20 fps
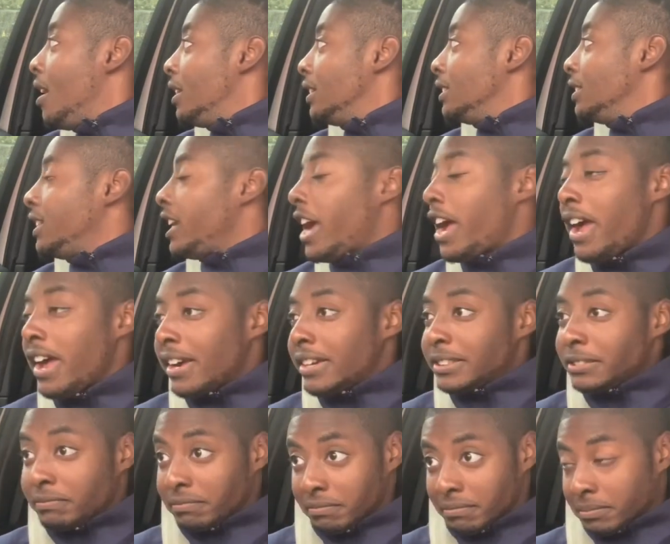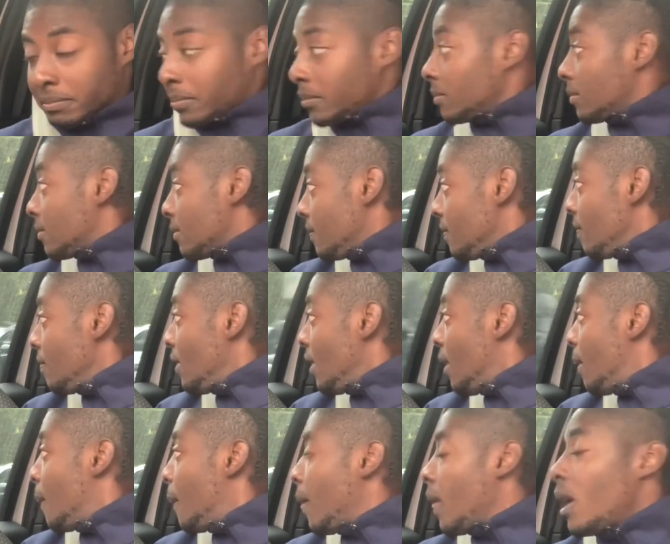Yeah.
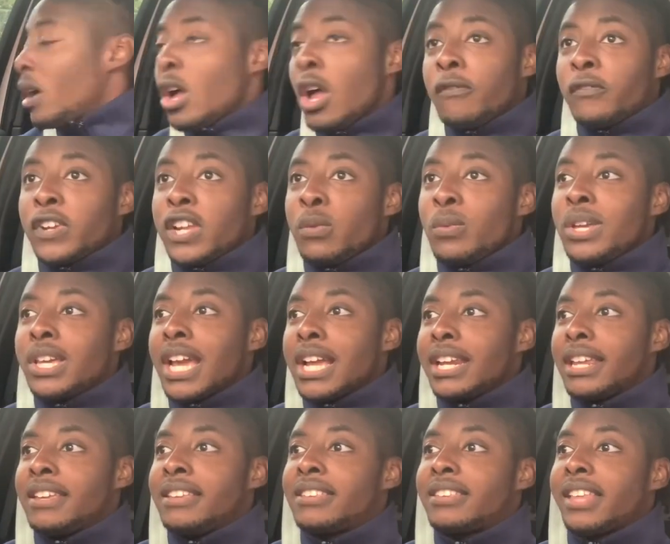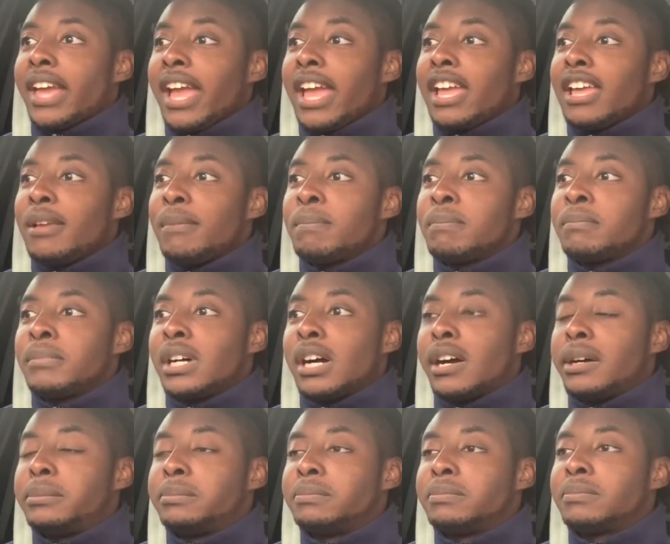Hopefully we get the same,
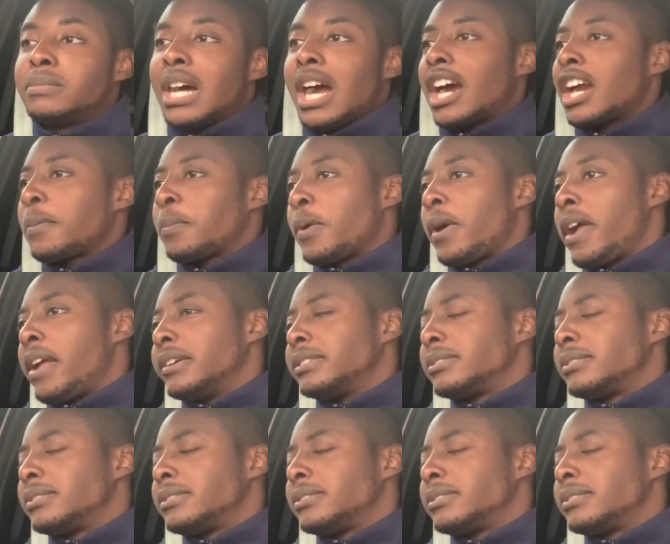how can I put it?